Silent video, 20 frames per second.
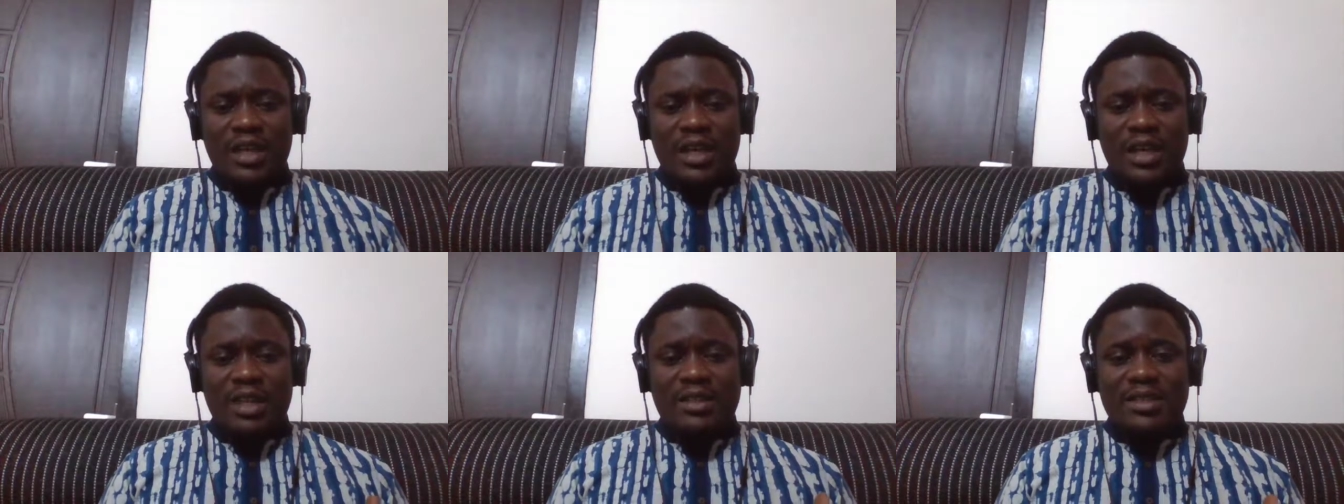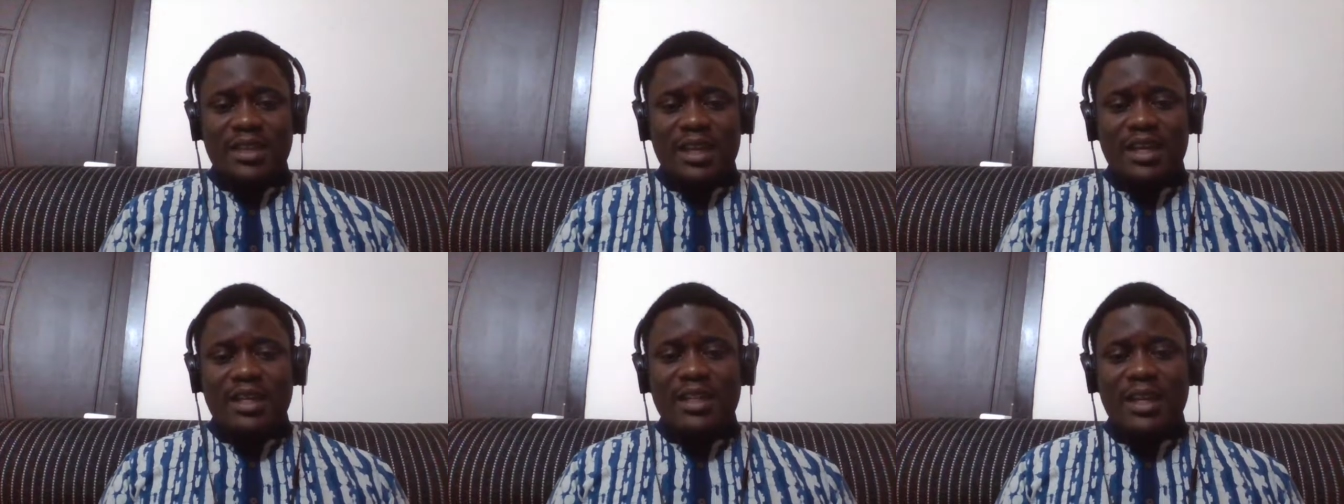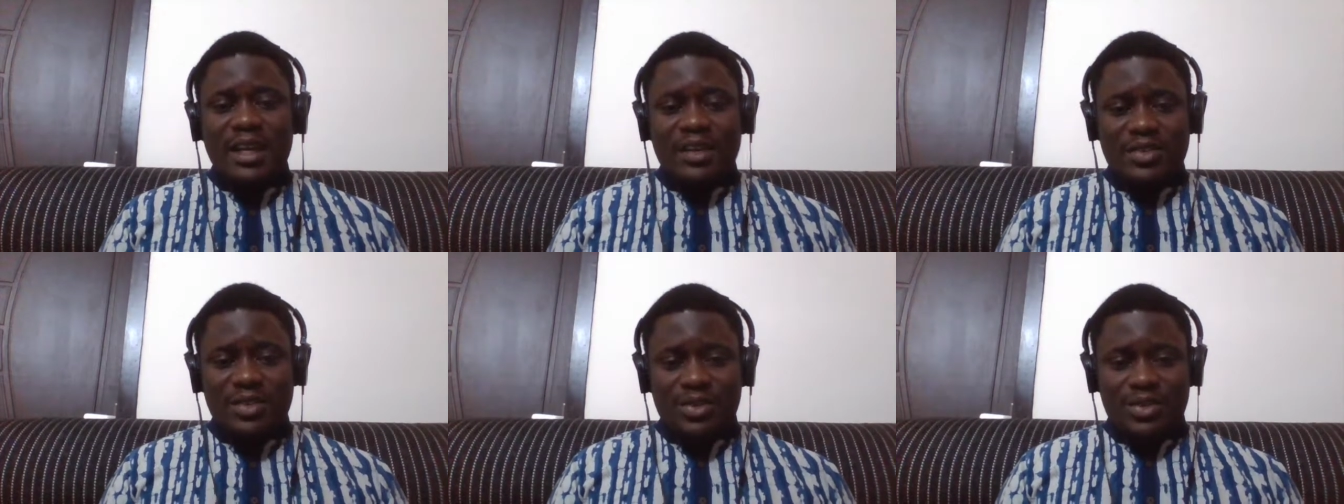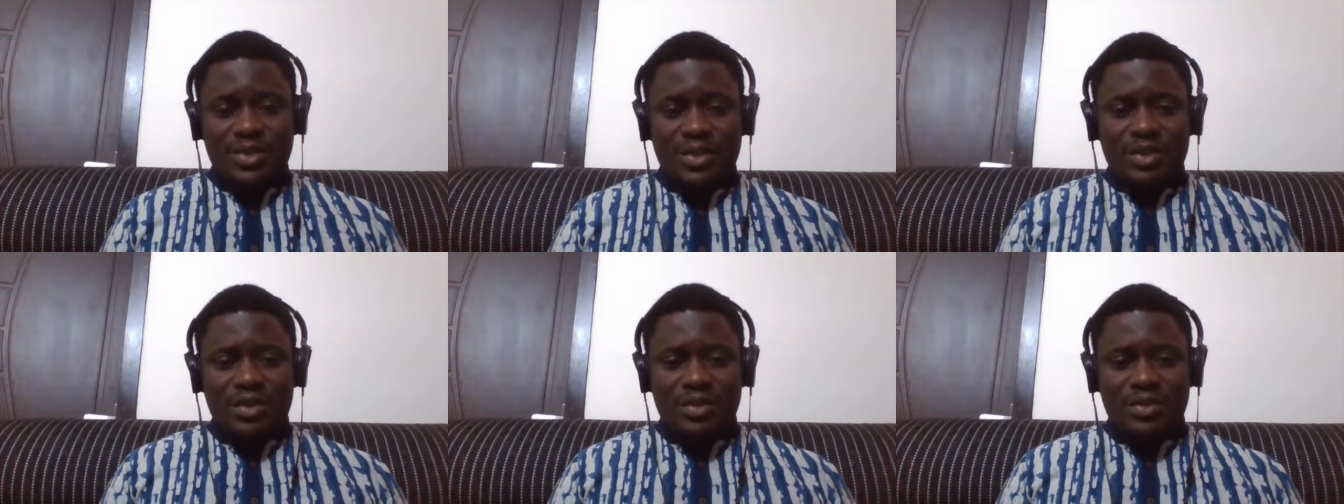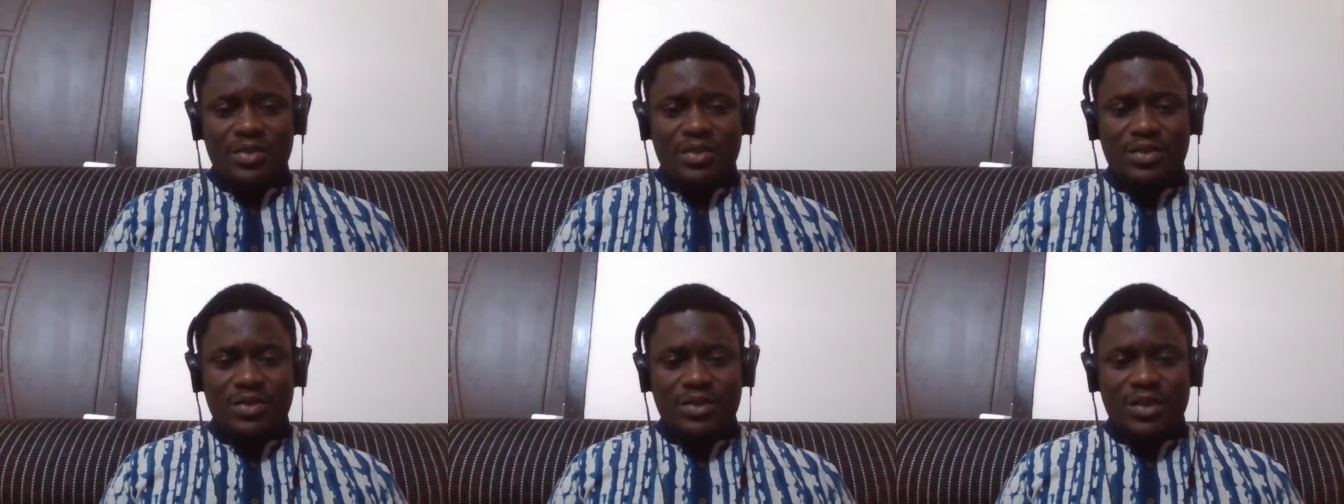can take that into
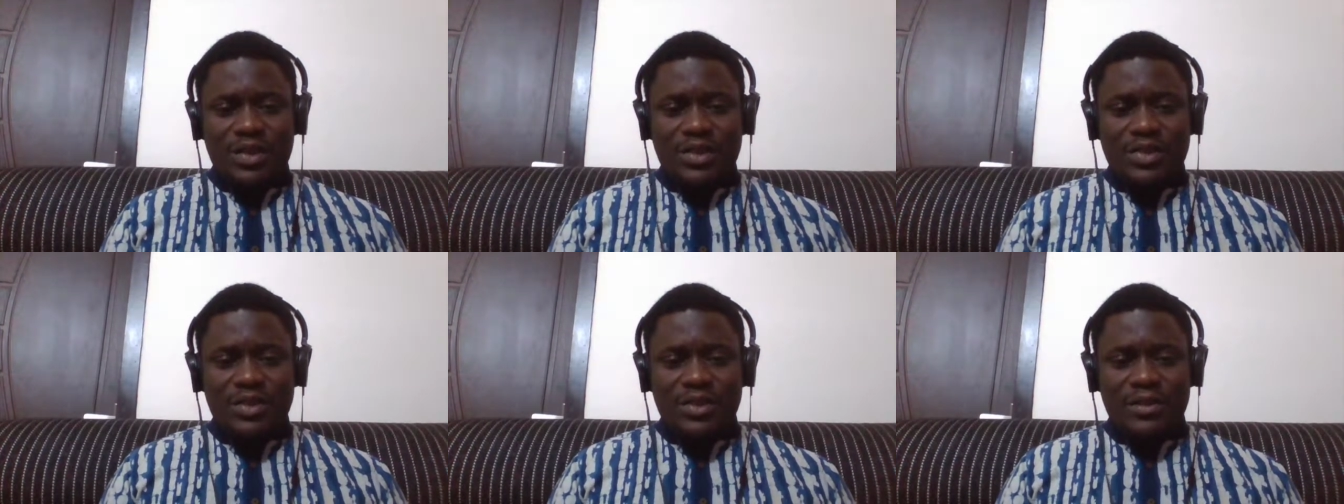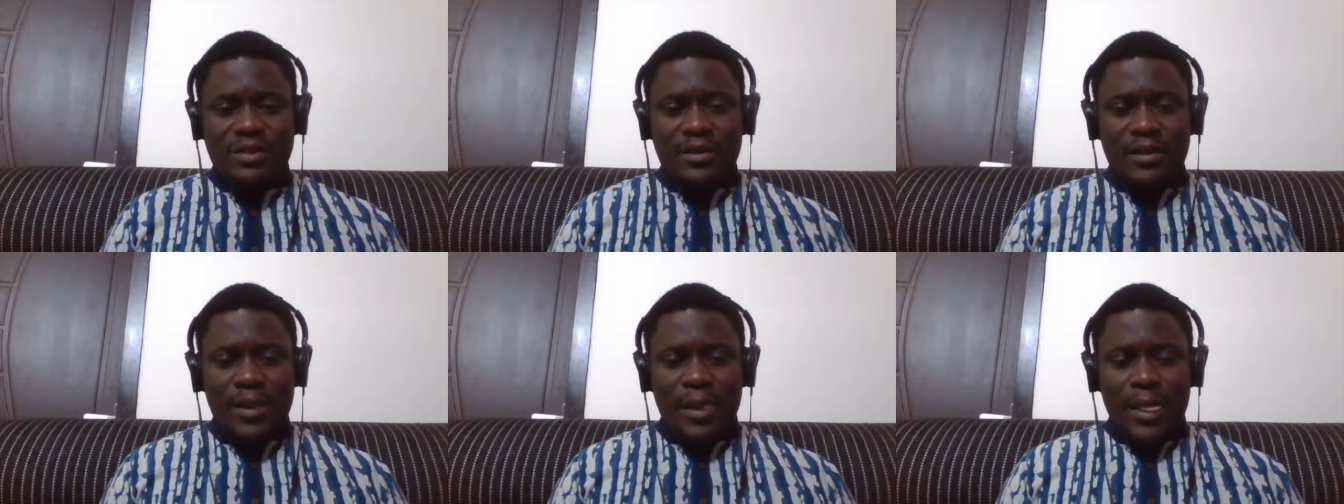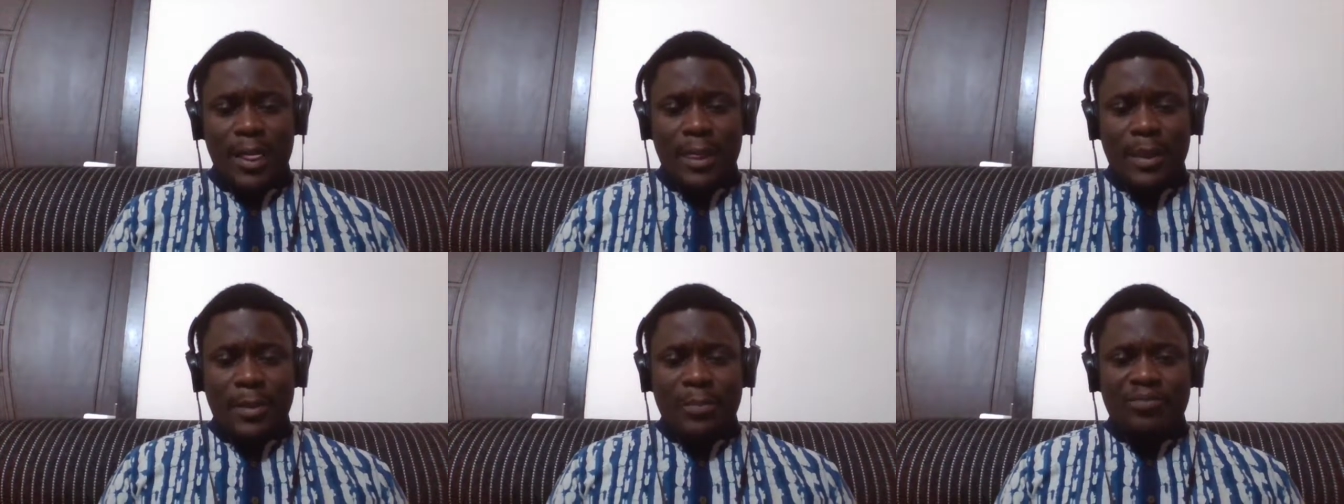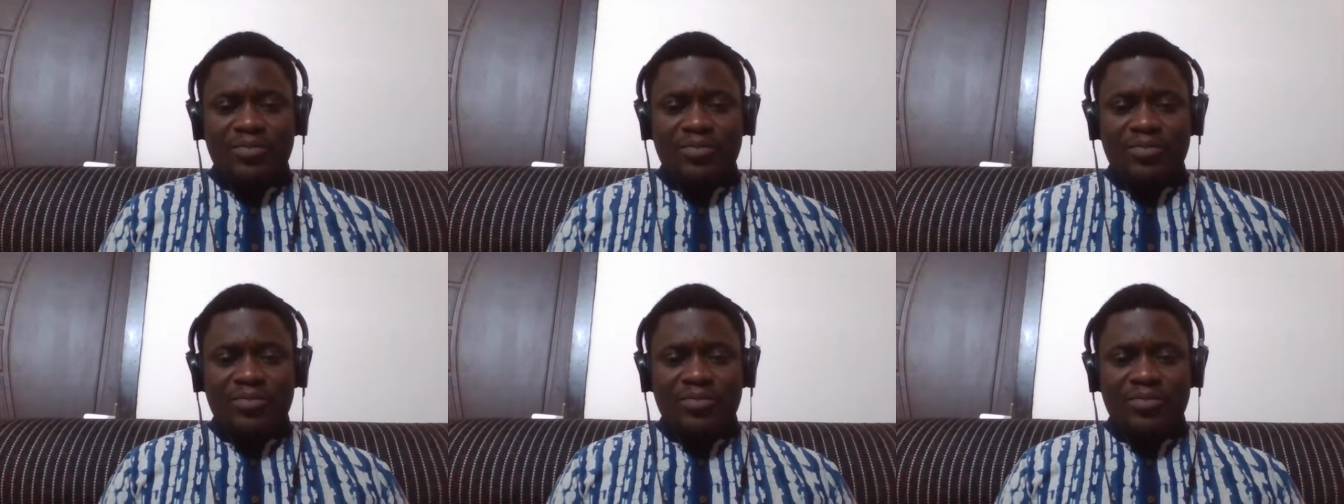consideration.